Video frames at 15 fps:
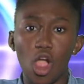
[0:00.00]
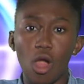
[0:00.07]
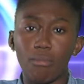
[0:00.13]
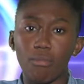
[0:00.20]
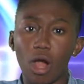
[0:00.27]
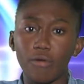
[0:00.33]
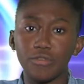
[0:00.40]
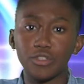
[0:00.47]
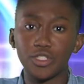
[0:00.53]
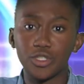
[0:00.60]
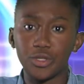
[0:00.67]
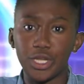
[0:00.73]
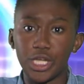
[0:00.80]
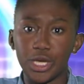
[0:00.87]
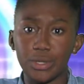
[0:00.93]
Marvel
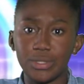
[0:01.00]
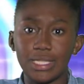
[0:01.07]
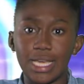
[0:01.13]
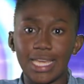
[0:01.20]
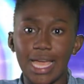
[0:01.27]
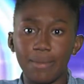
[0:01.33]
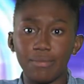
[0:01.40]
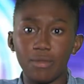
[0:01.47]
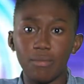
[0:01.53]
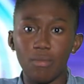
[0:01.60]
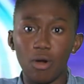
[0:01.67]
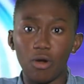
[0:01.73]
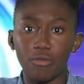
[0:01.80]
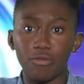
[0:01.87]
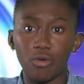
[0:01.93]
Studios' Captain
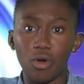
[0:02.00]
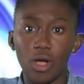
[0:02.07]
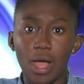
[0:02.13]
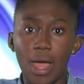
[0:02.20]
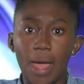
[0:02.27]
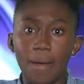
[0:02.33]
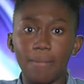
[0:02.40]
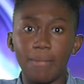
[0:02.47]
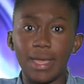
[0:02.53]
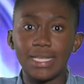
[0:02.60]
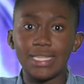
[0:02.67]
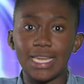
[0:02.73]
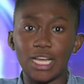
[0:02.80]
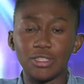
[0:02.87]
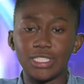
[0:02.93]
Marvel
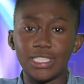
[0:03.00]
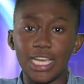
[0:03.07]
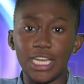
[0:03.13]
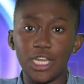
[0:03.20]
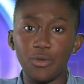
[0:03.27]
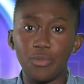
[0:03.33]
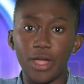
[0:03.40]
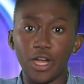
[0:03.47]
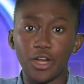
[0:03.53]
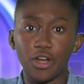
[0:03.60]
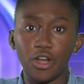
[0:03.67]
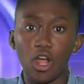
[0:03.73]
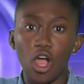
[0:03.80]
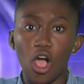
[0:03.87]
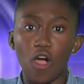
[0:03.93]
makes an outstanding
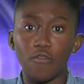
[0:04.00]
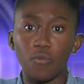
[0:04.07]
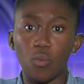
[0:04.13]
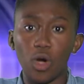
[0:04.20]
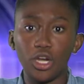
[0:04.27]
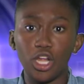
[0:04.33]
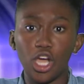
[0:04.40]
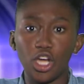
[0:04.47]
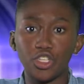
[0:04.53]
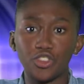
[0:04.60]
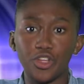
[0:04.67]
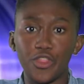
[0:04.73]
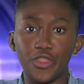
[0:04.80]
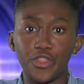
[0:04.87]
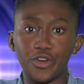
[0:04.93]
record of
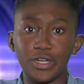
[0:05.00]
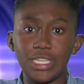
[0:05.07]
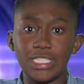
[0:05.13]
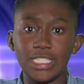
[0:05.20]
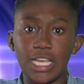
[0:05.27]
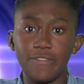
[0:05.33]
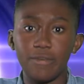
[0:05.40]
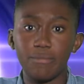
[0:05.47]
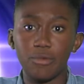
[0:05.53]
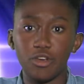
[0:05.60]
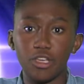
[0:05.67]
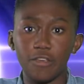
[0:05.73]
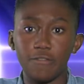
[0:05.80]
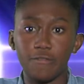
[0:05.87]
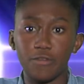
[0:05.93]
137
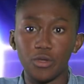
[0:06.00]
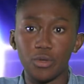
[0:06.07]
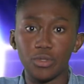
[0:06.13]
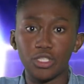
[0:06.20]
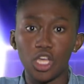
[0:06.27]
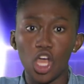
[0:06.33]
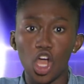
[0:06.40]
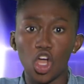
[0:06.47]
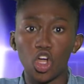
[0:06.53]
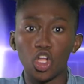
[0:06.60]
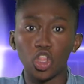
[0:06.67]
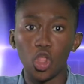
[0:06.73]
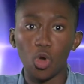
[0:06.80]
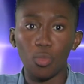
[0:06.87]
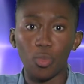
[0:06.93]
million views
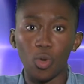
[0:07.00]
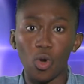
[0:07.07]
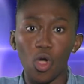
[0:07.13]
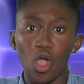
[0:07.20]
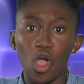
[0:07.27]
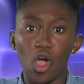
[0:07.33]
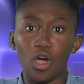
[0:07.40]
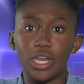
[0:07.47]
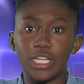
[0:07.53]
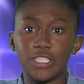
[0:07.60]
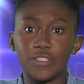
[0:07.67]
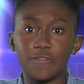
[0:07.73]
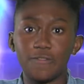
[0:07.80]
global on its